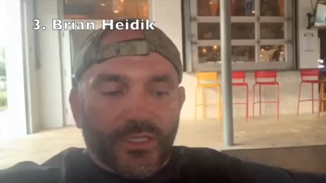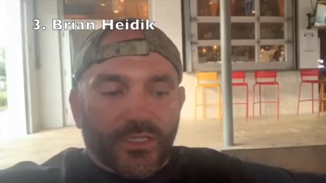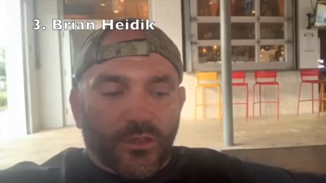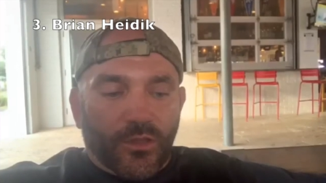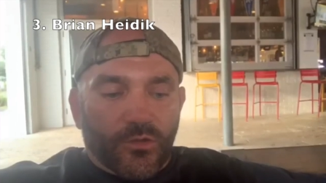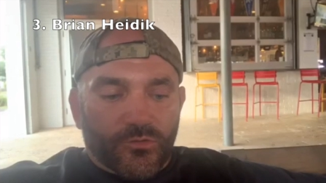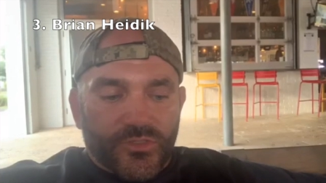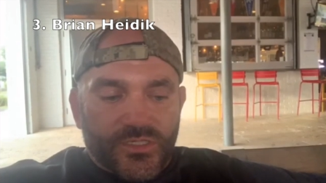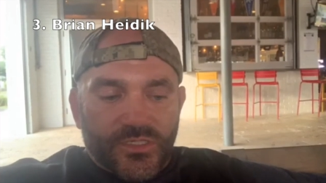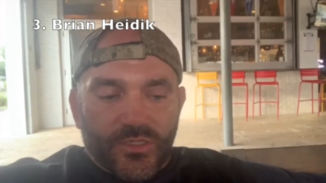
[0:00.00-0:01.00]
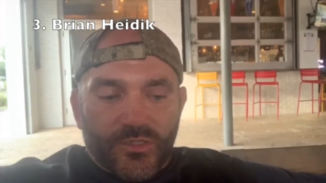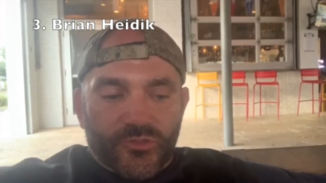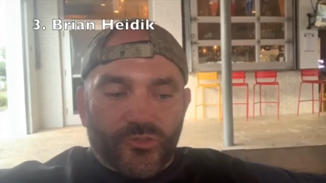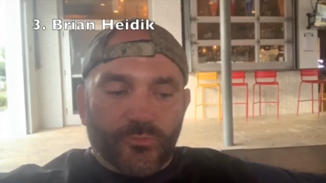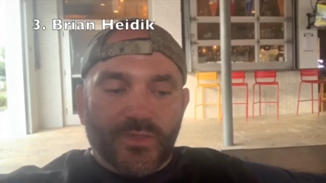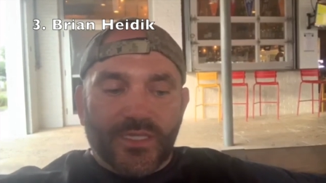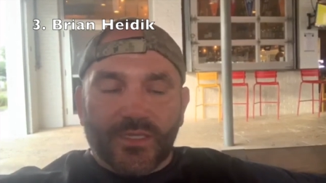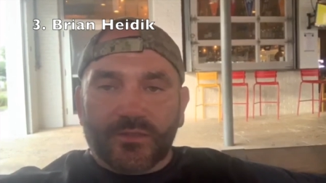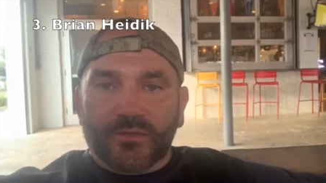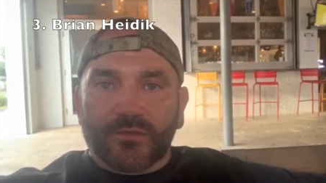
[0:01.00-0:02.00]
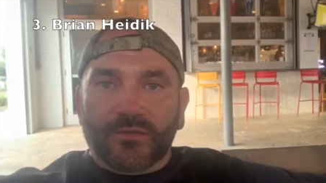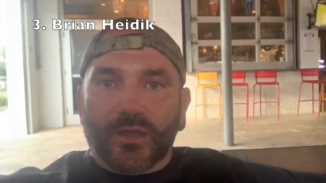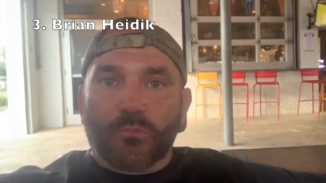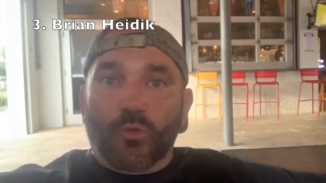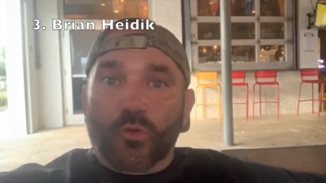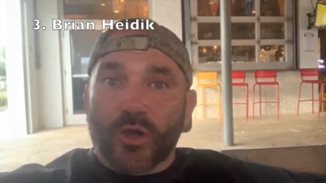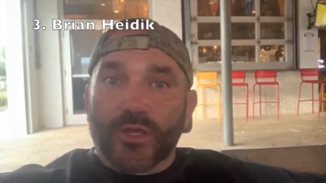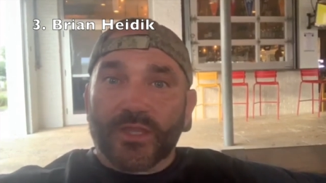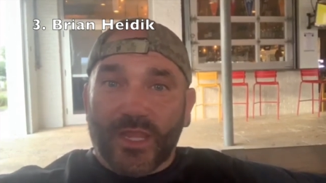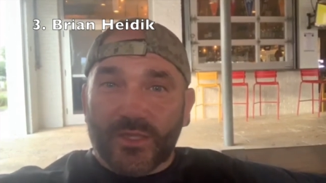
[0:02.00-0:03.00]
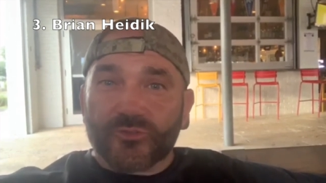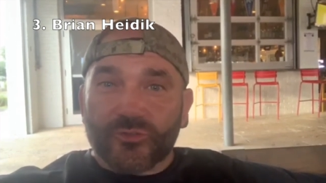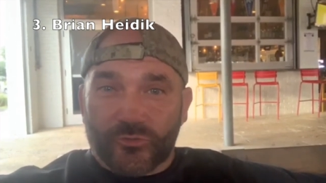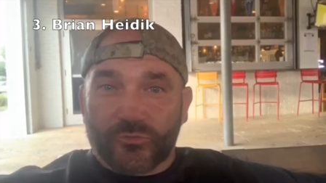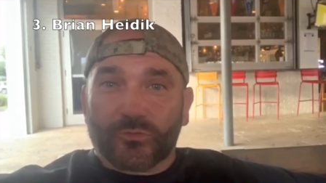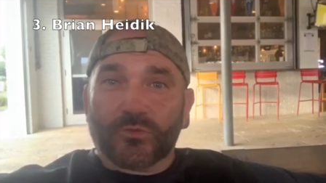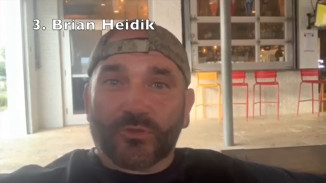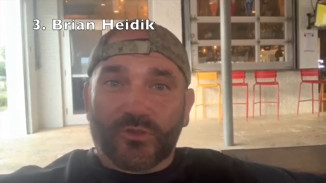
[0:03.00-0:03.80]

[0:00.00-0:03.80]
really close to being number 1 and 2.